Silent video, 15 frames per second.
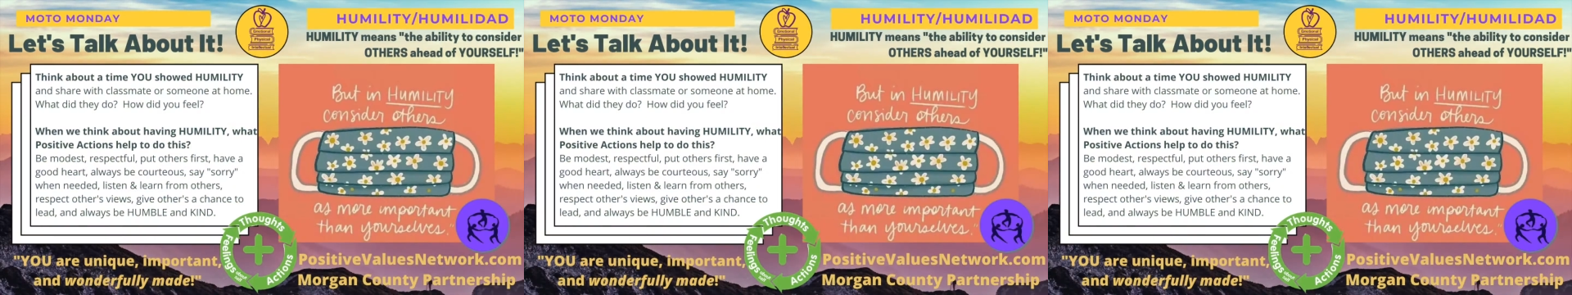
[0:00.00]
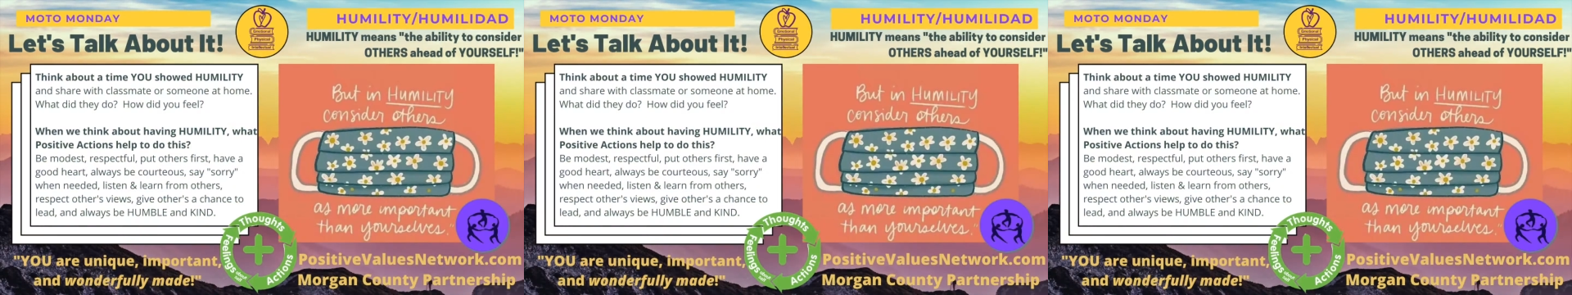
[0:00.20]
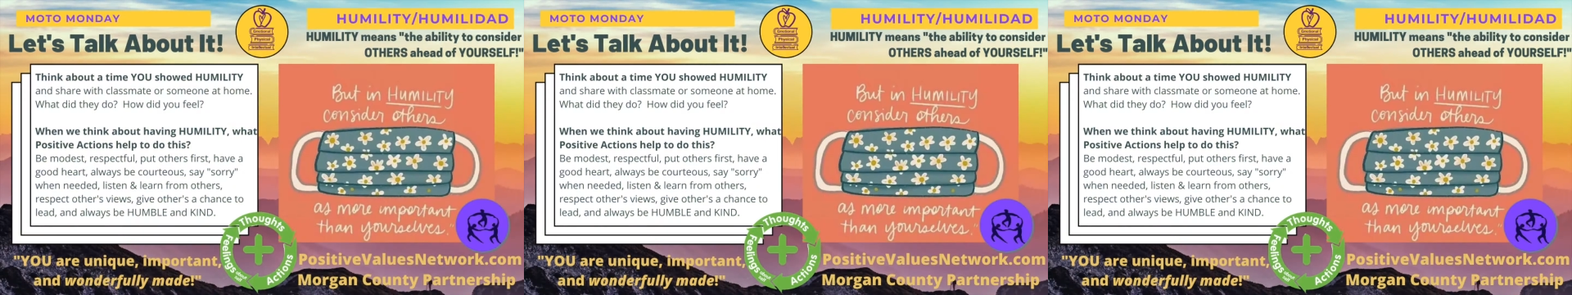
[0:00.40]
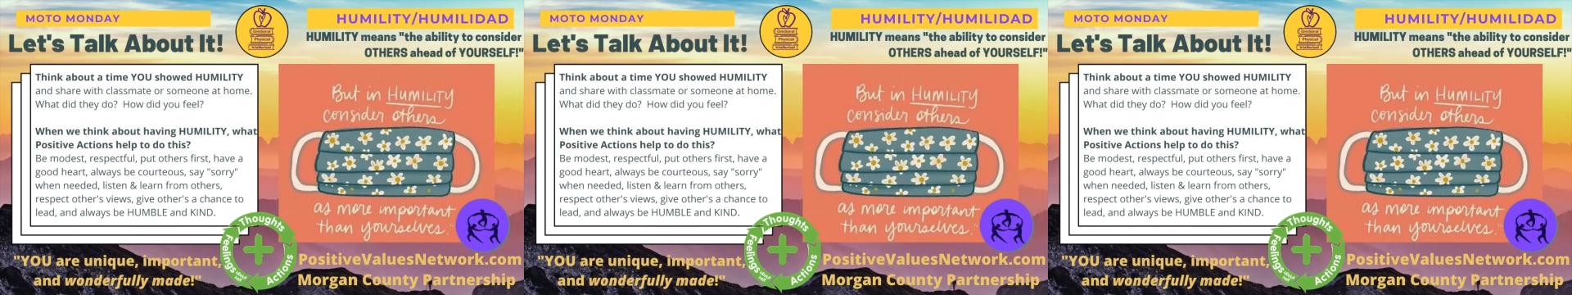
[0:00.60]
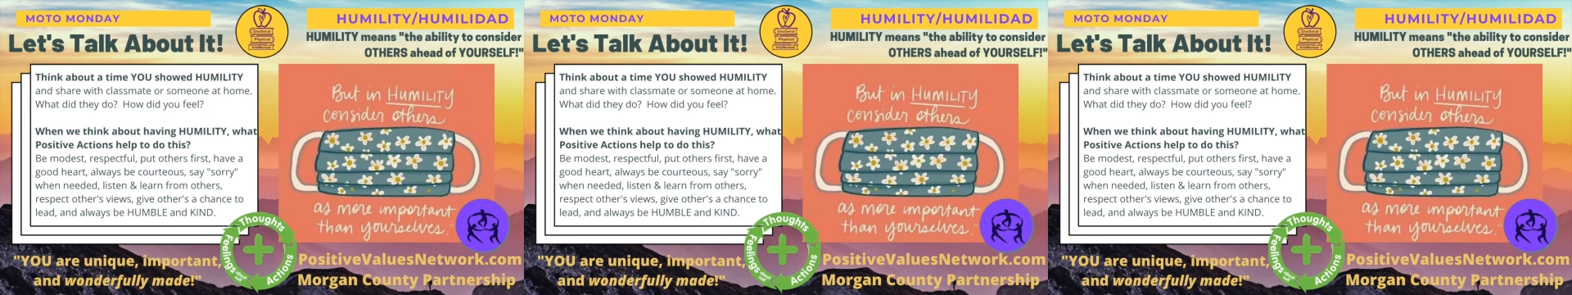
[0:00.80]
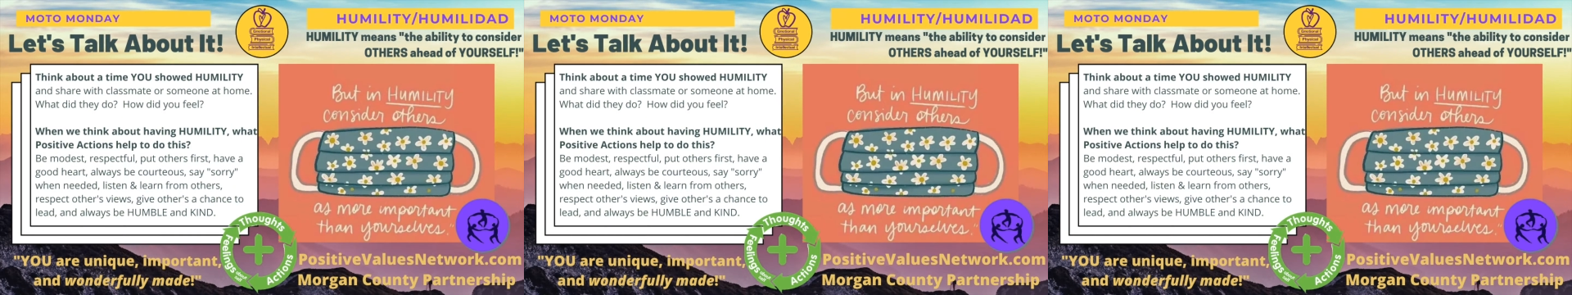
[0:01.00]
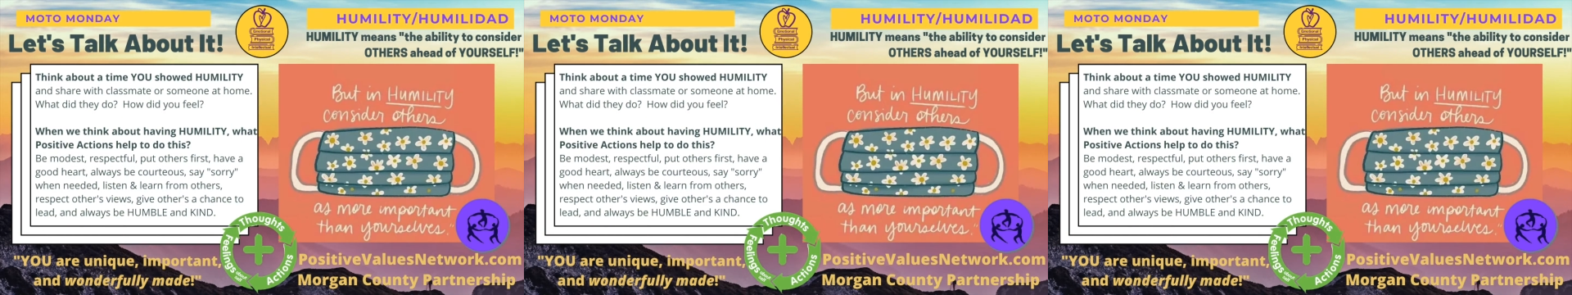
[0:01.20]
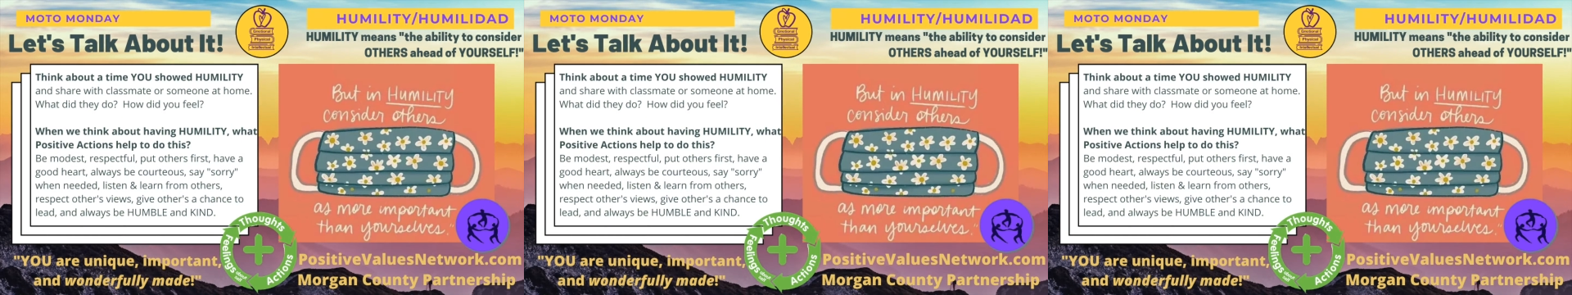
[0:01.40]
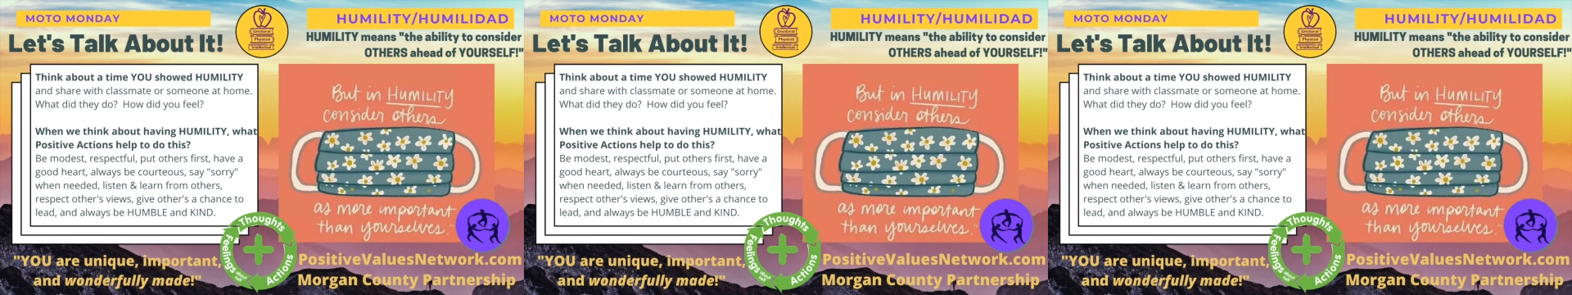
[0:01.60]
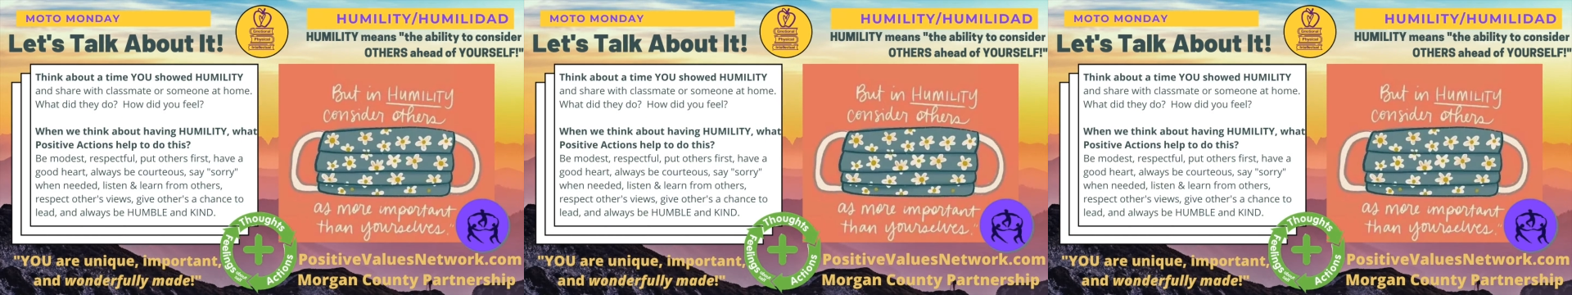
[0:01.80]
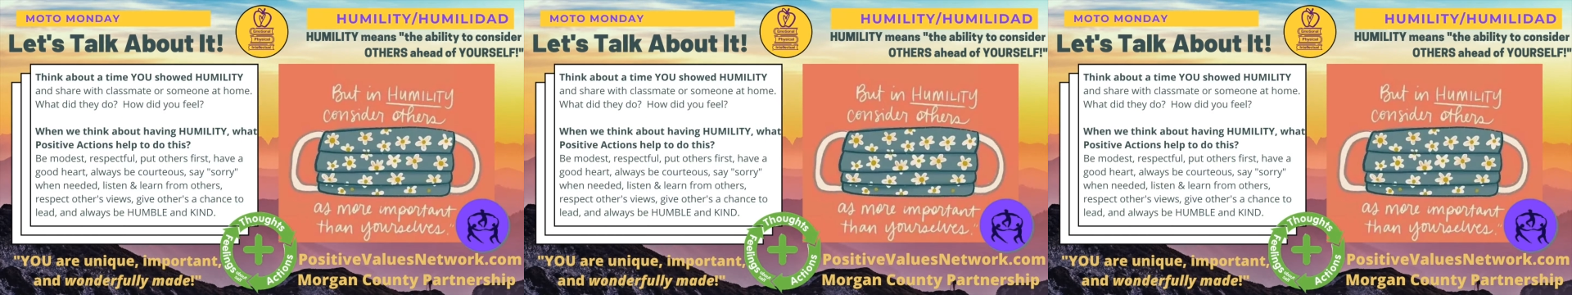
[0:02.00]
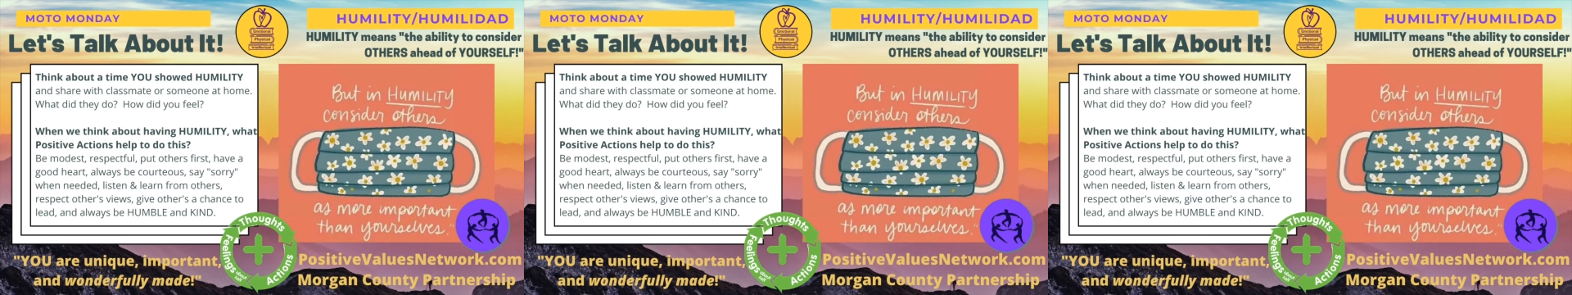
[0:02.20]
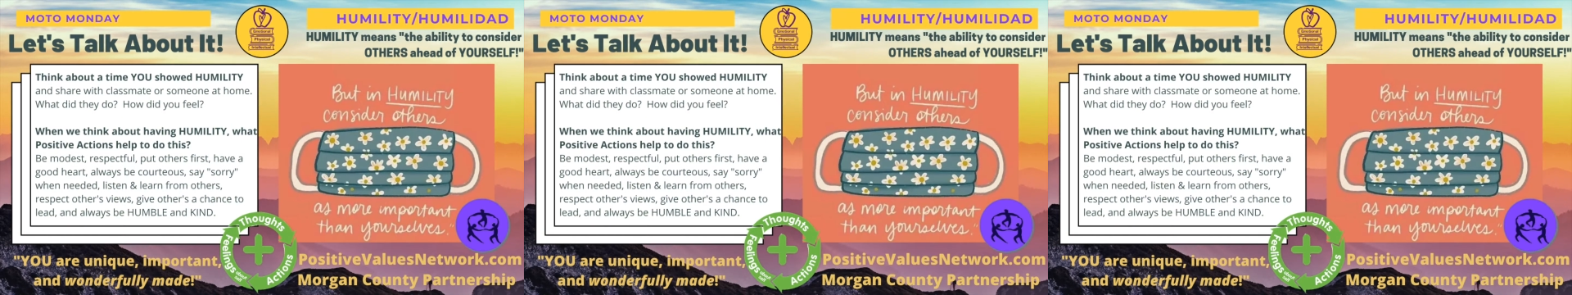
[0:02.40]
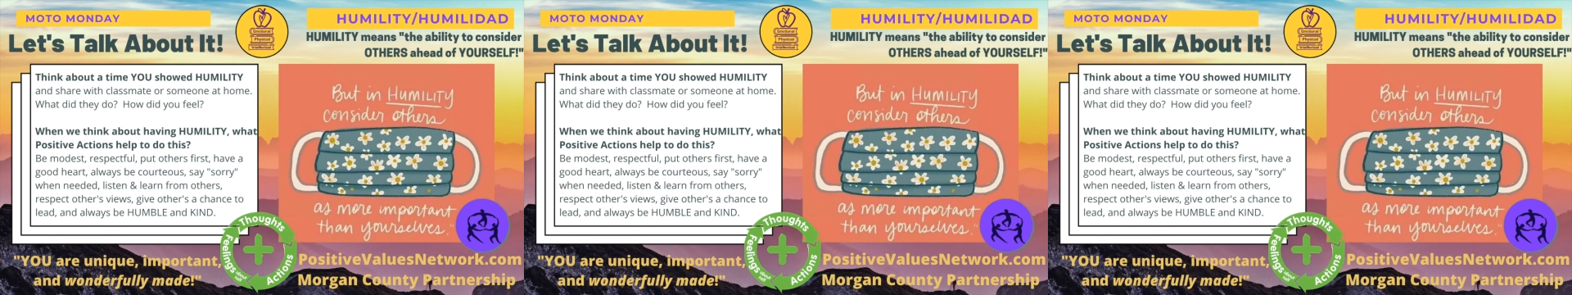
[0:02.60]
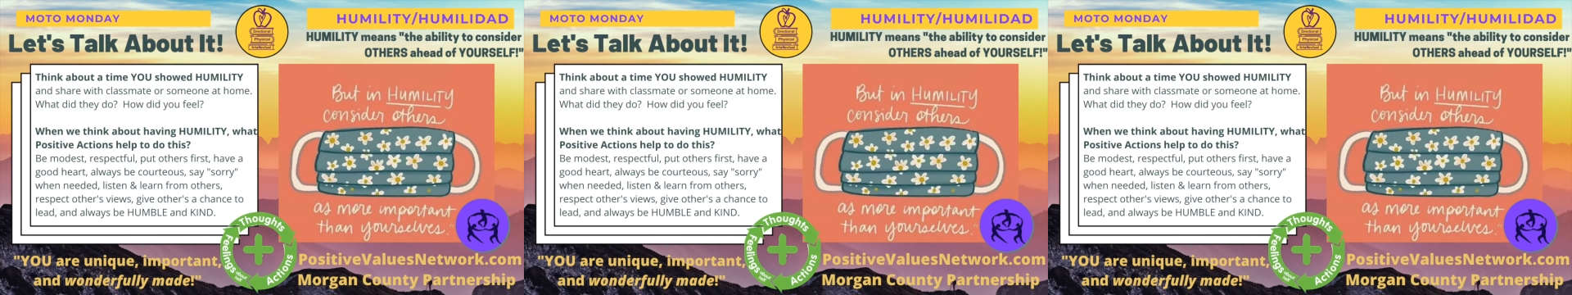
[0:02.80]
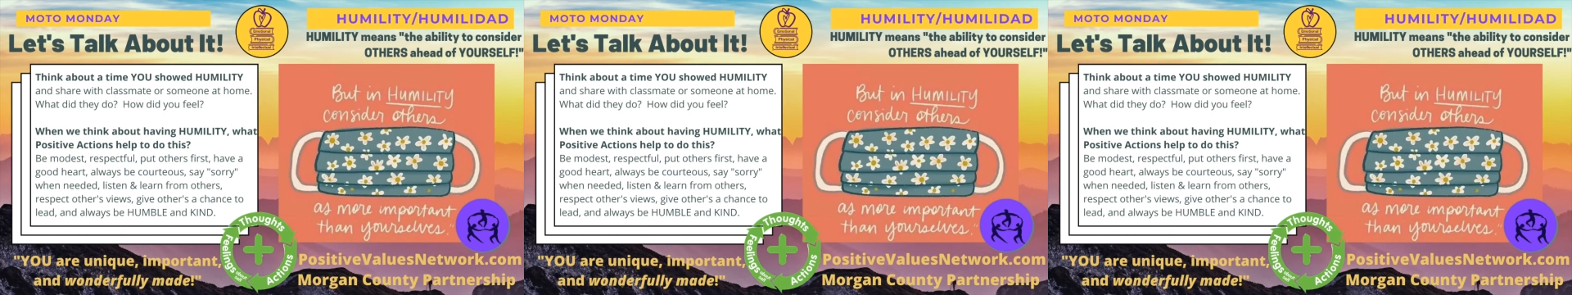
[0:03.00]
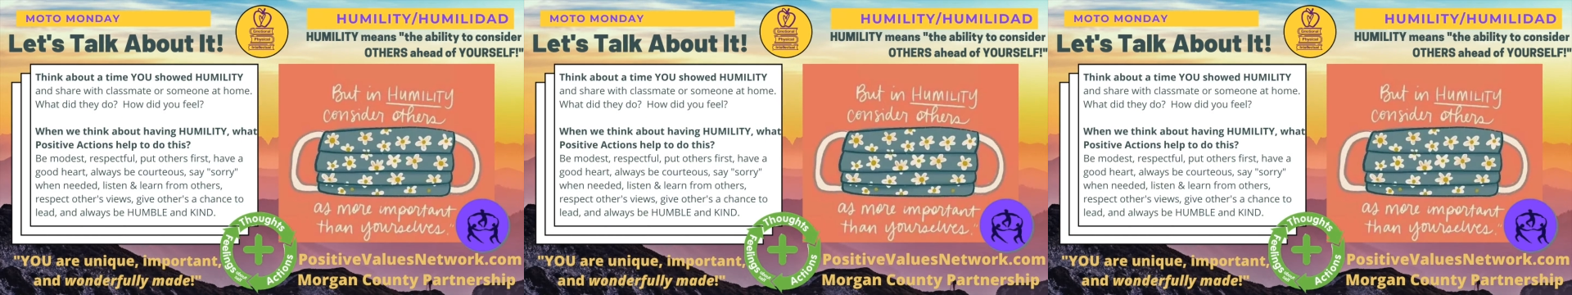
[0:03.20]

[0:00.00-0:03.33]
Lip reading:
(no speaker visible)